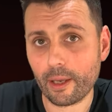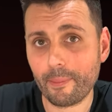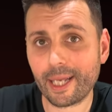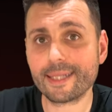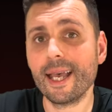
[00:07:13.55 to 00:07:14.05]

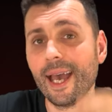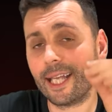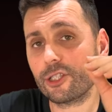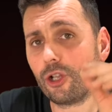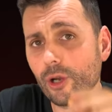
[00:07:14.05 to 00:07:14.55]
Because
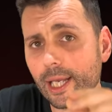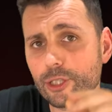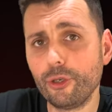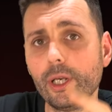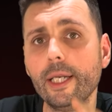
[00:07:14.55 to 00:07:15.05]
as long
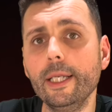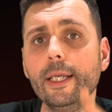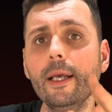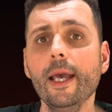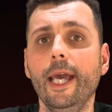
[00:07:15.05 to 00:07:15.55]
as you're
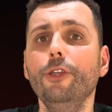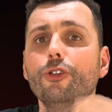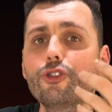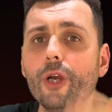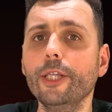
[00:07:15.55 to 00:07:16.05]
learning and
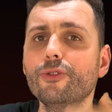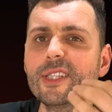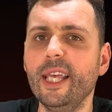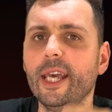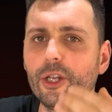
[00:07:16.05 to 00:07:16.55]
you're trying to
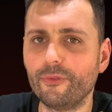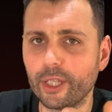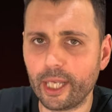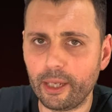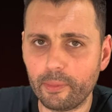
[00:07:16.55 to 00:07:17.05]
stay ahead of the
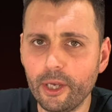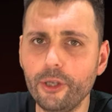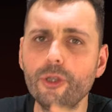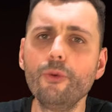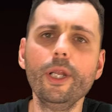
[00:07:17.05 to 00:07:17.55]
game,
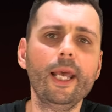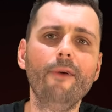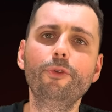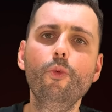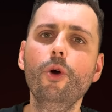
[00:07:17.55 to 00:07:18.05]
you don't really
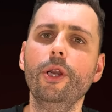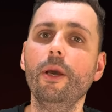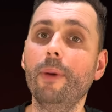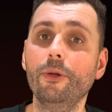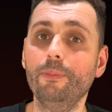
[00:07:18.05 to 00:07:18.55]
have to worry
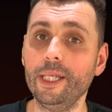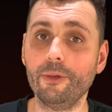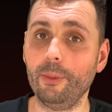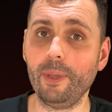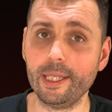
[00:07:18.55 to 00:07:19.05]
about being
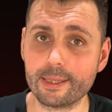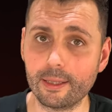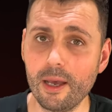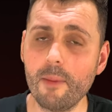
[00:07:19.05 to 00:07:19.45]
replaced.